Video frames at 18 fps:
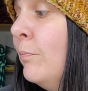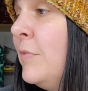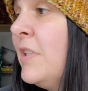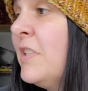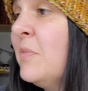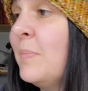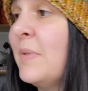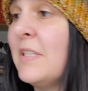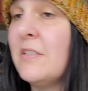
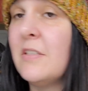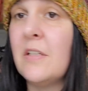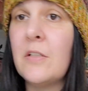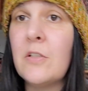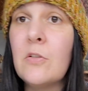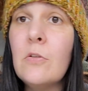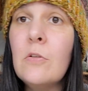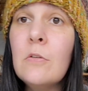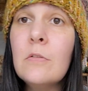Just be
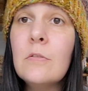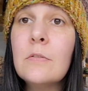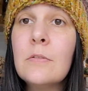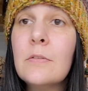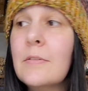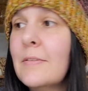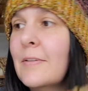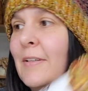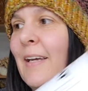gentle.
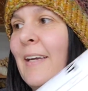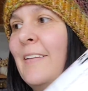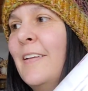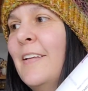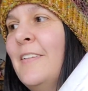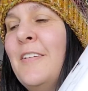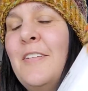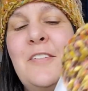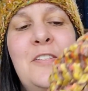Okay,
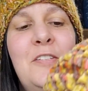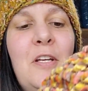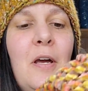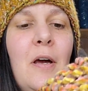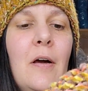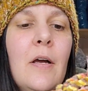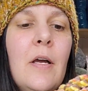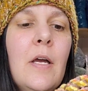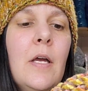this is a
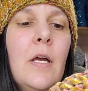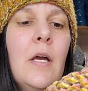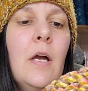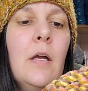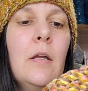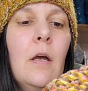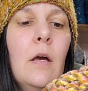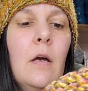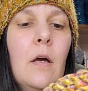uh,
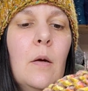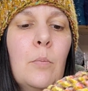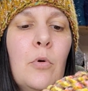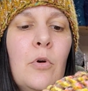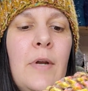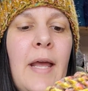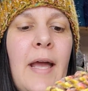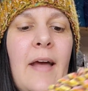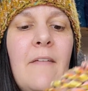uh,
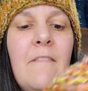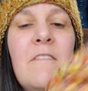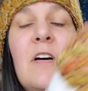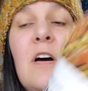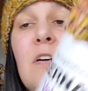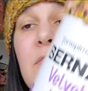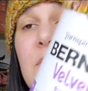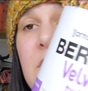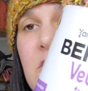Bernat
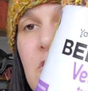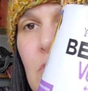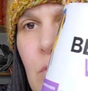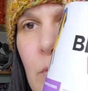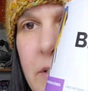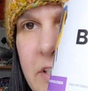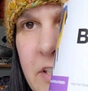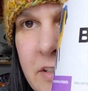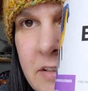Velvet
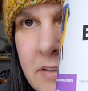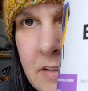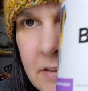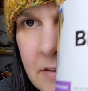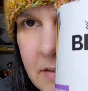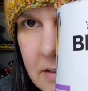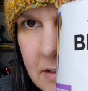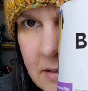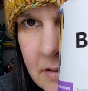Twist.
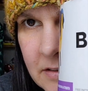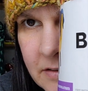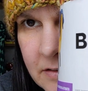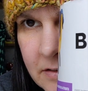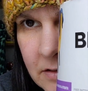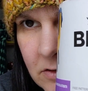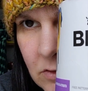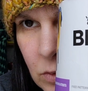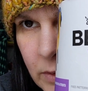This is
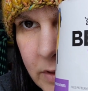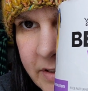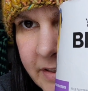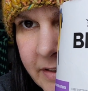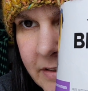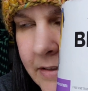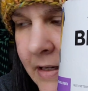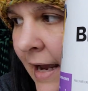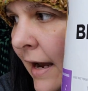the
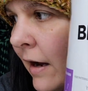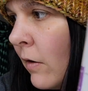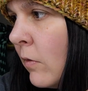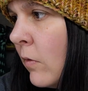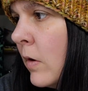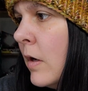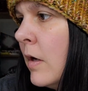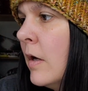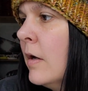twist now.